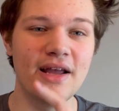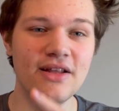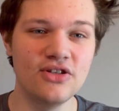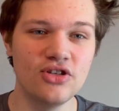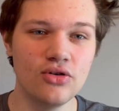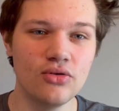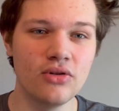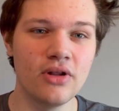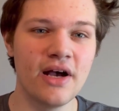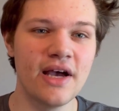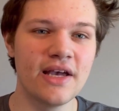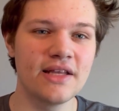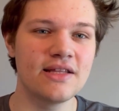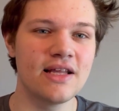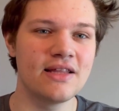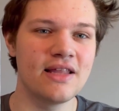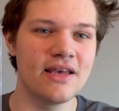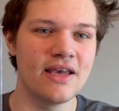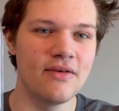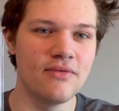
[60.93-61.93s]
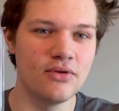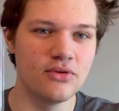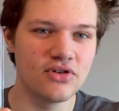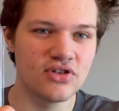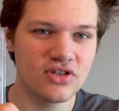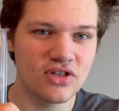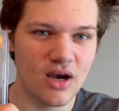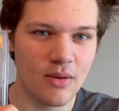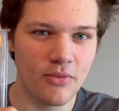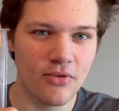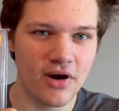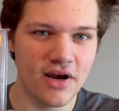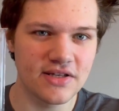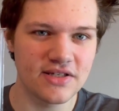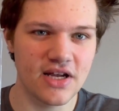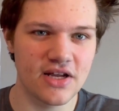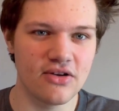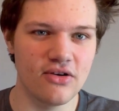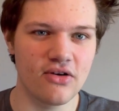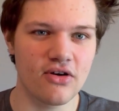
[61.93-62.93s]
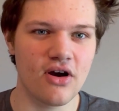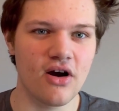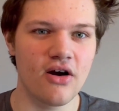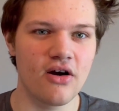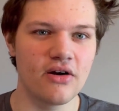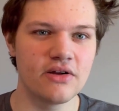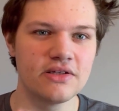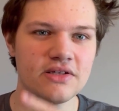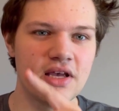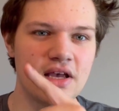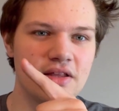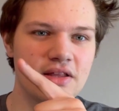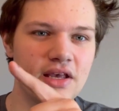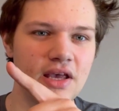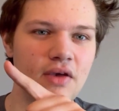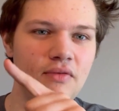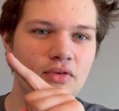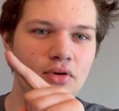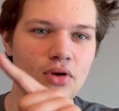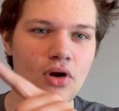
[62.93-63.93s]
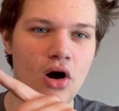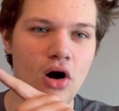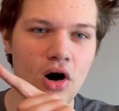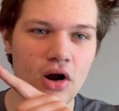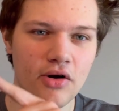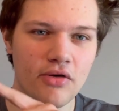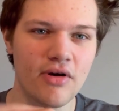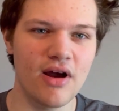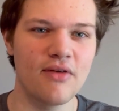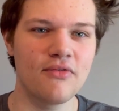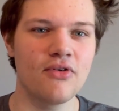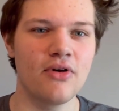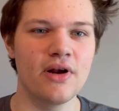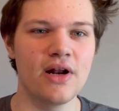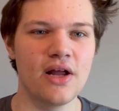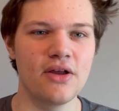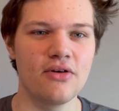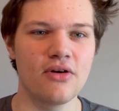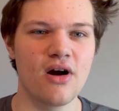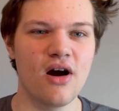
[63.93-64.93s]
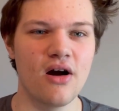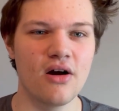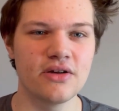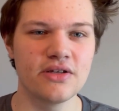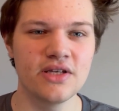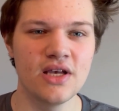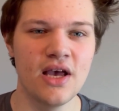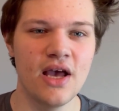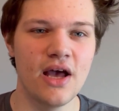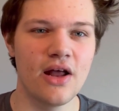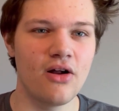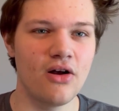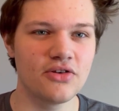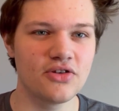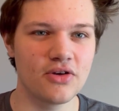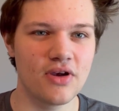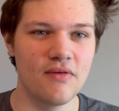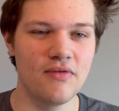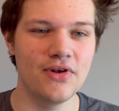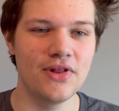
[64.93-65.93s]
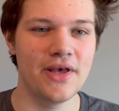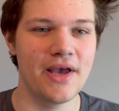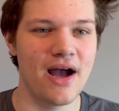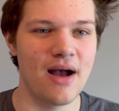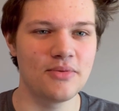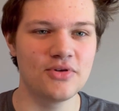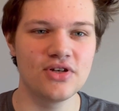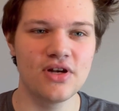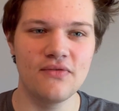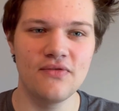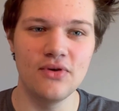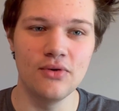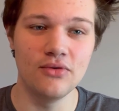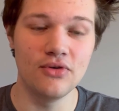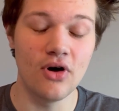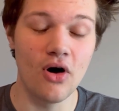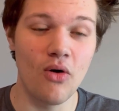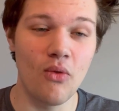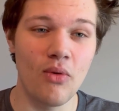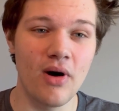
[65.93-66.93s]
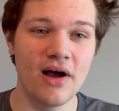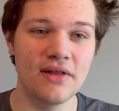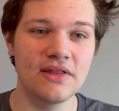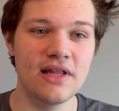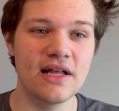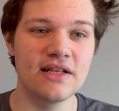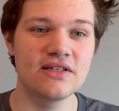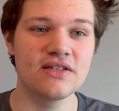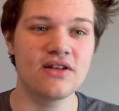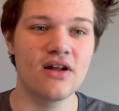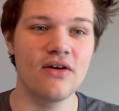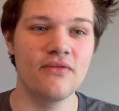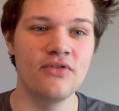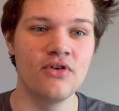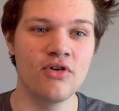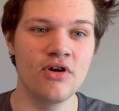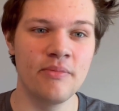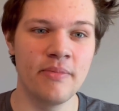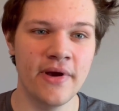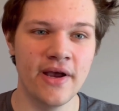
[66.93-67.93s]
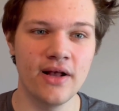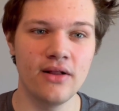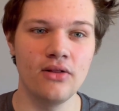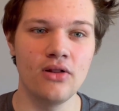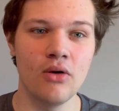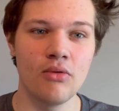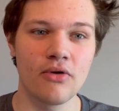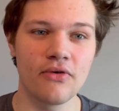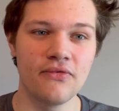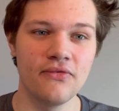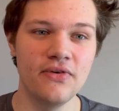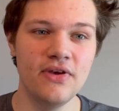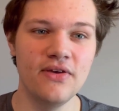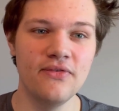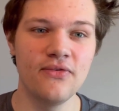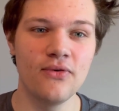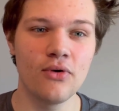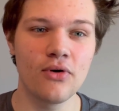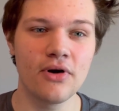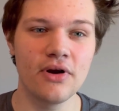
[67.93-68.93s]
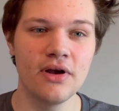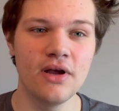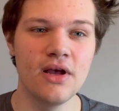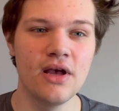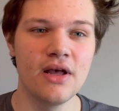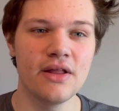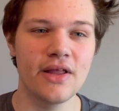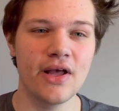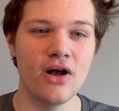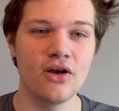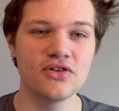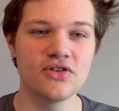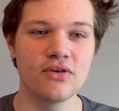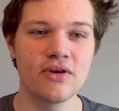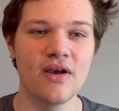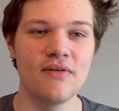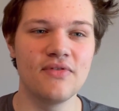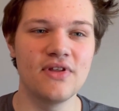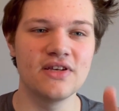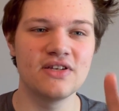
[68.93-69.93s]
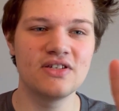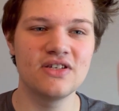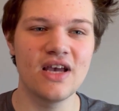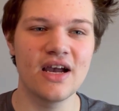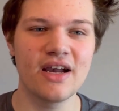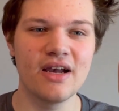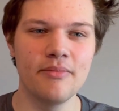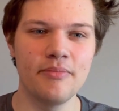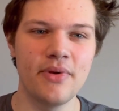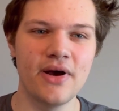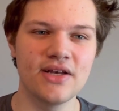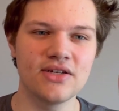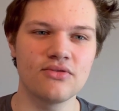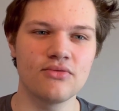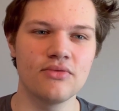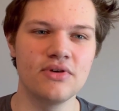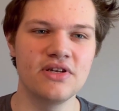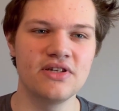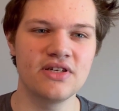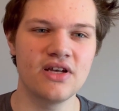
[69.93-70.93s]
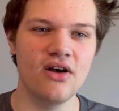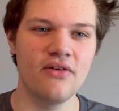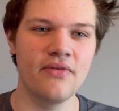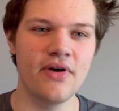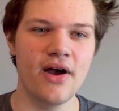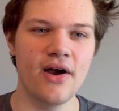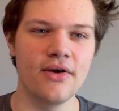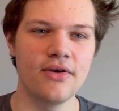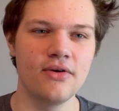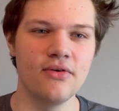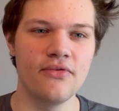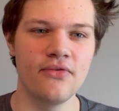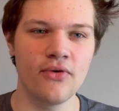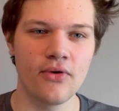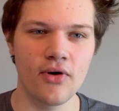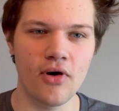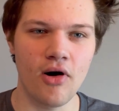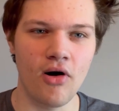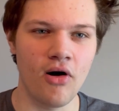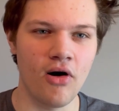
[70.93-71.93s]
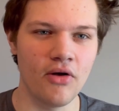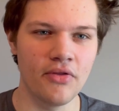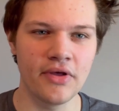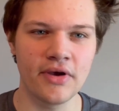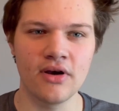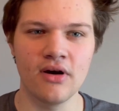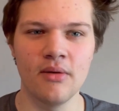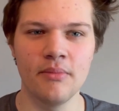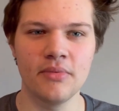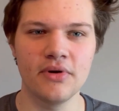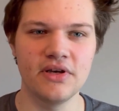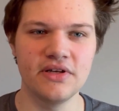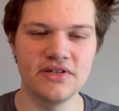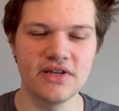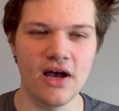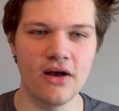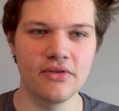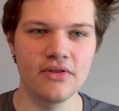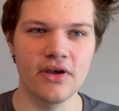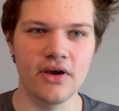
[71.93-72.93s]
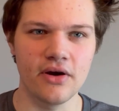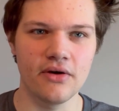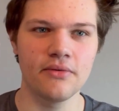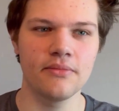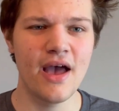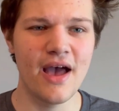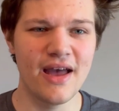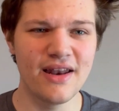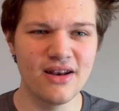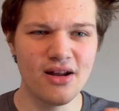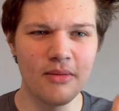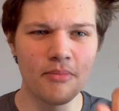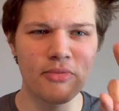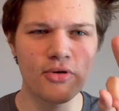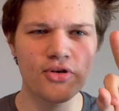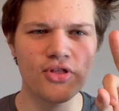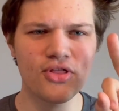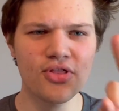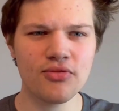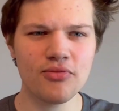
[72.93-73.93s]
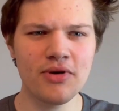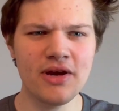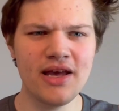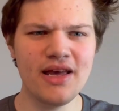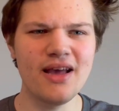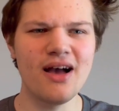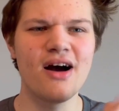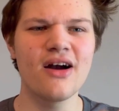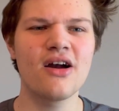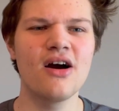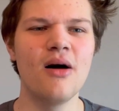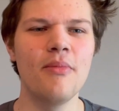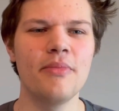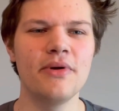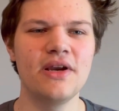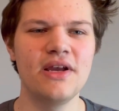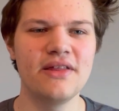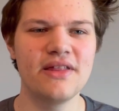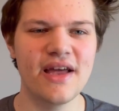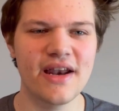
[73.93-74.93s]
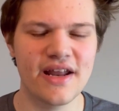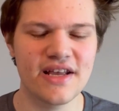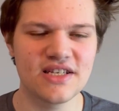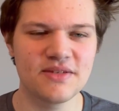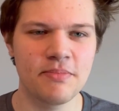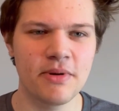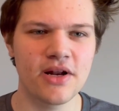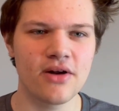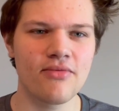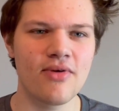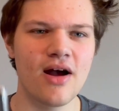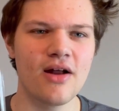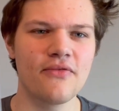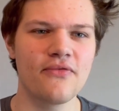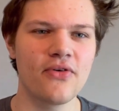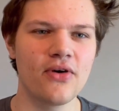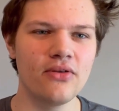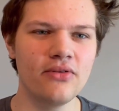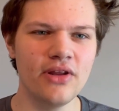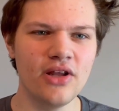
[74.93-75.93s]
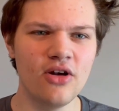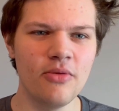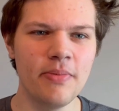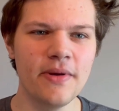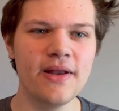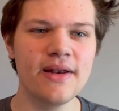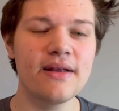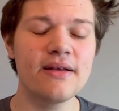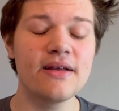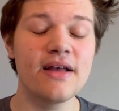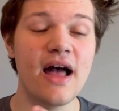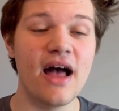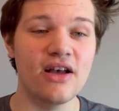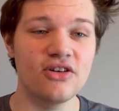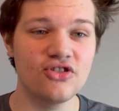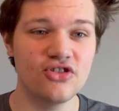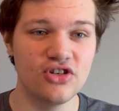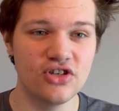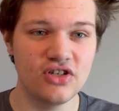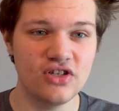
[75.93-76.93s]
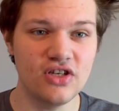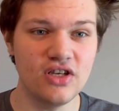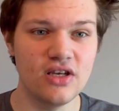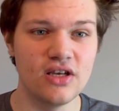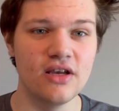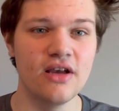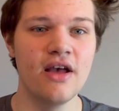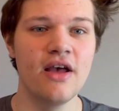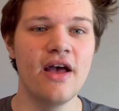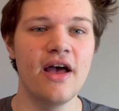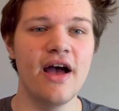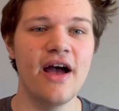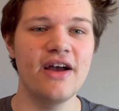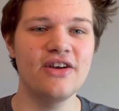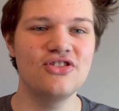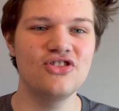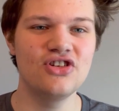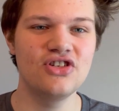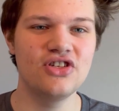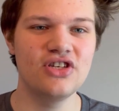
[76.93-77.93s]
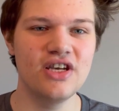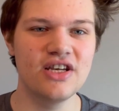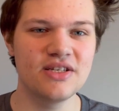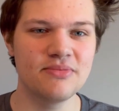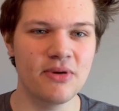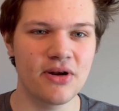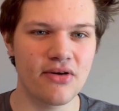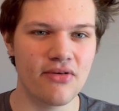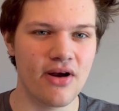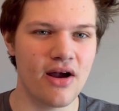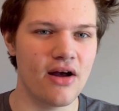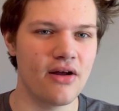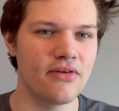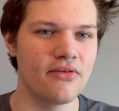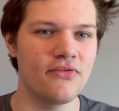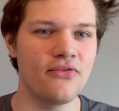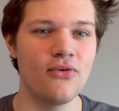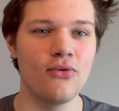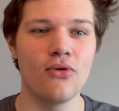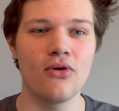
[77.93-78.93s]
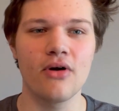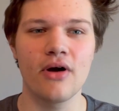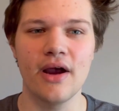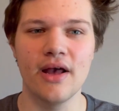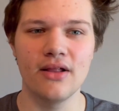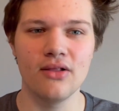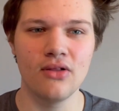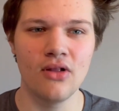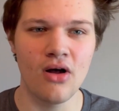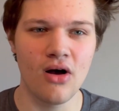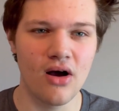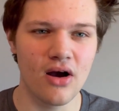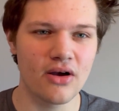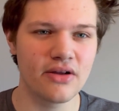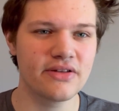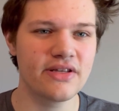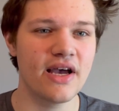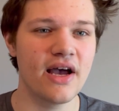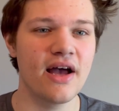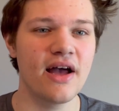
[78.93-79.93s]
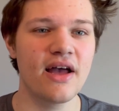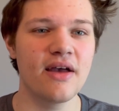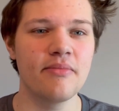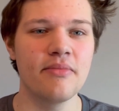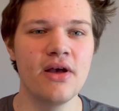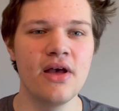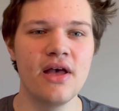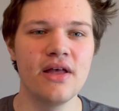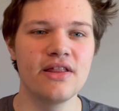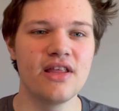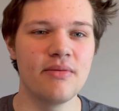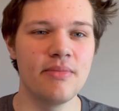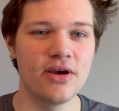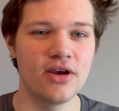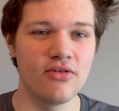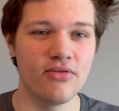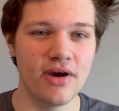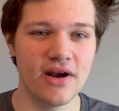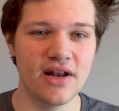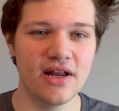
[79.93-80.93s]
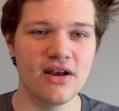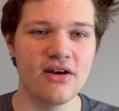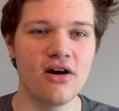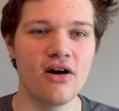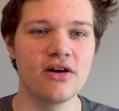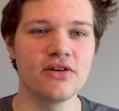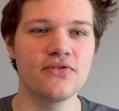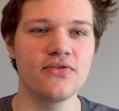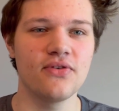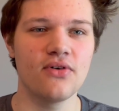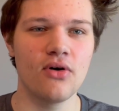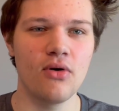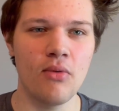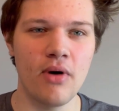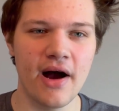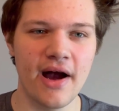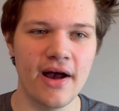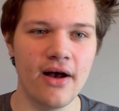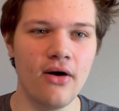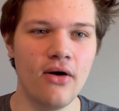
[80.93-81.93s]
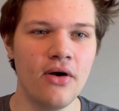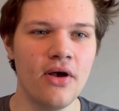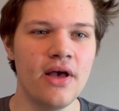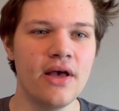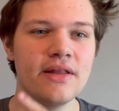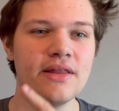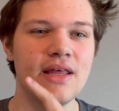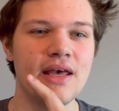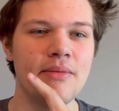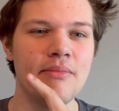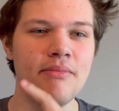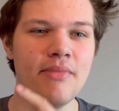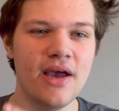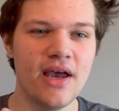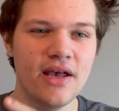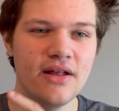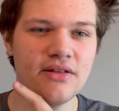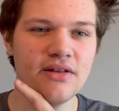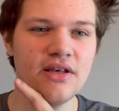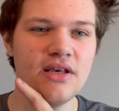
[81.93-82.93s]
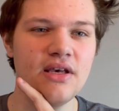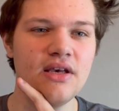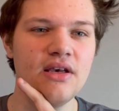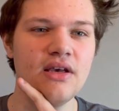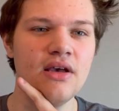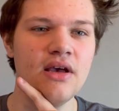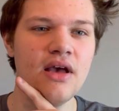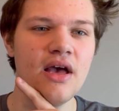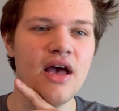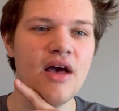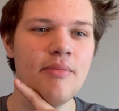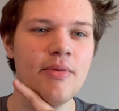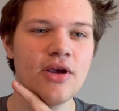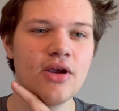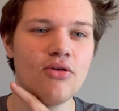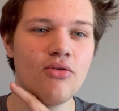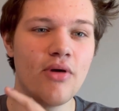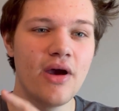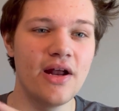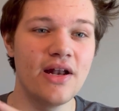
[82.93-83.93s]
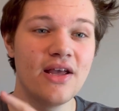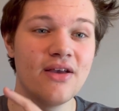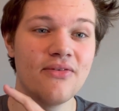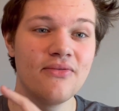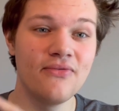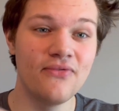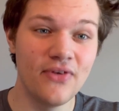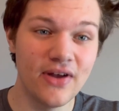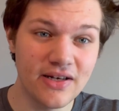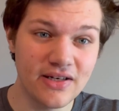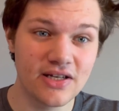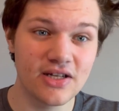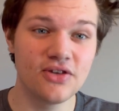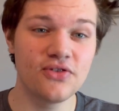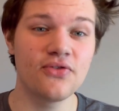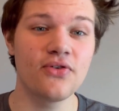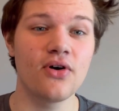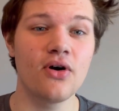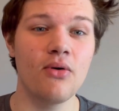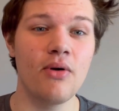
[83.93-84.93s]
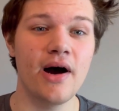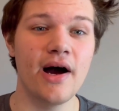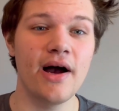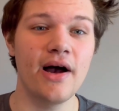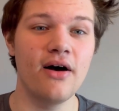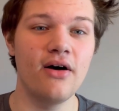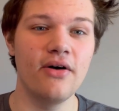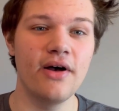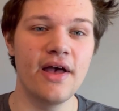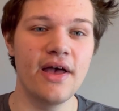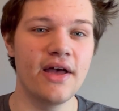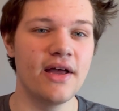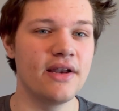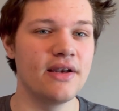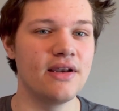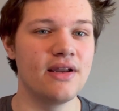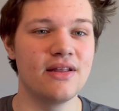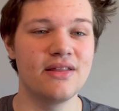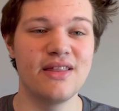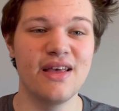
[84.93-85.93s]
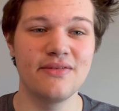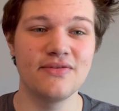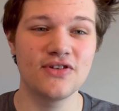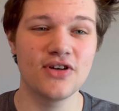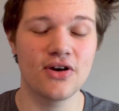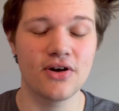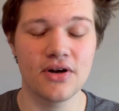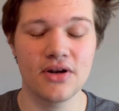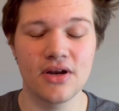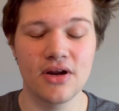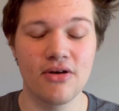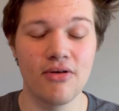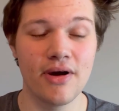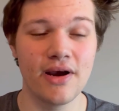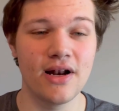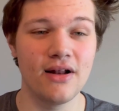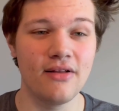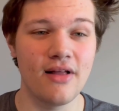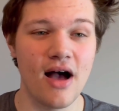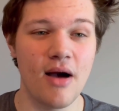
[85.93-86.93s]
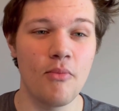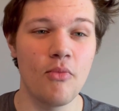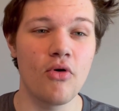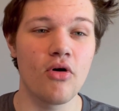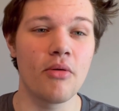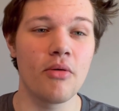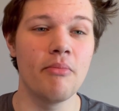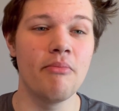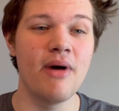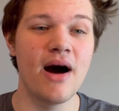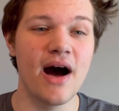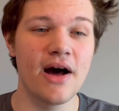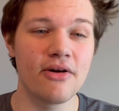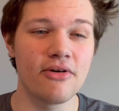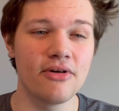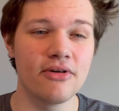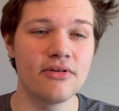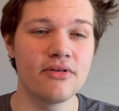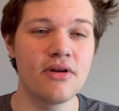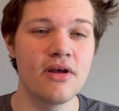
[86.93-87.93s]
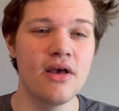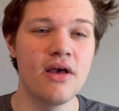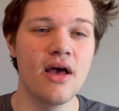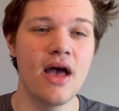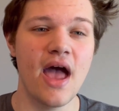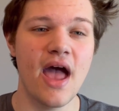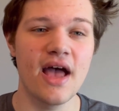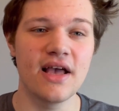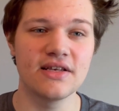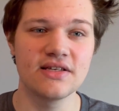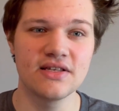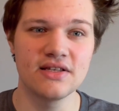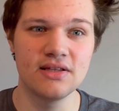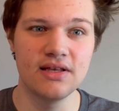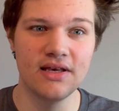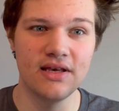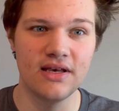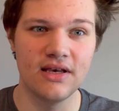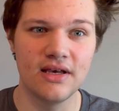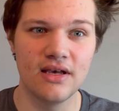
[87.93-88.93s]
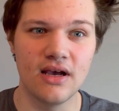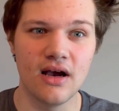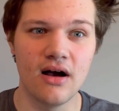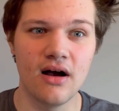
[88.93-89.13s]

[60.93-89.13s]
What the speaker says: do like that they give you subgrades on your cards. They give you an autograph grade on your cards, and also give you the option if you don't want that stuff, you could pay a lower fee for it. They also give the second best resale value for all the companies out there. And number 3, a company that has been around for a little bit, SGC. SGC has been around for a long time. They've been grading cards for a while. They mainly have been grading vintage for a while, and they've started to grade a lot more modern as the